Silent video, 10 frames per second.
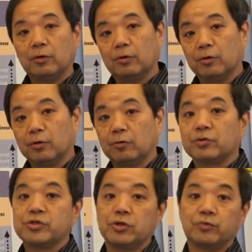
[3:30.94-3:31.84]

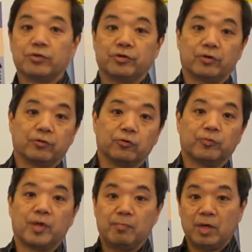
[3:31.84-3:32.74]
or shared with another
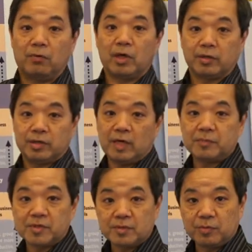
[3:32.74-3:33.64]
group that may want to
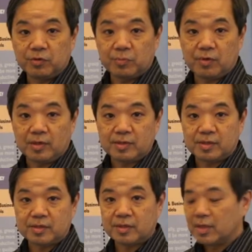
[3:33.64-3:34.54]
adopt a similar
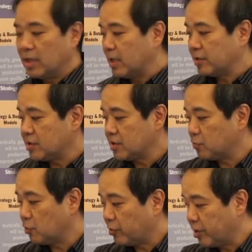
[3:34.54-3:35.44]
process. This is
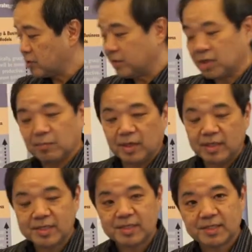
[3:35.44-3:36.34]
where things become
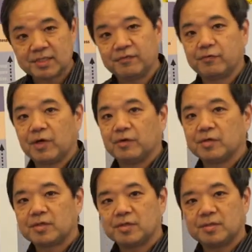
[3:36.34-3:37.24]
less sensitive
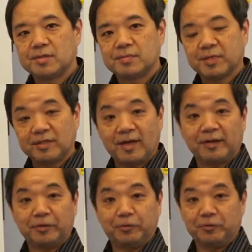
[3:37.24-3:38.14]
around
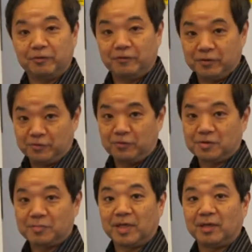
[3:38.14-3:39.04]
spectacular
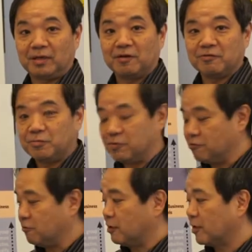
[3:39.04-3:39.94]
individuals making
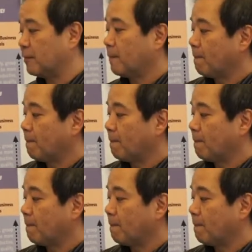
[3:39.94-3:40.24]
contributions.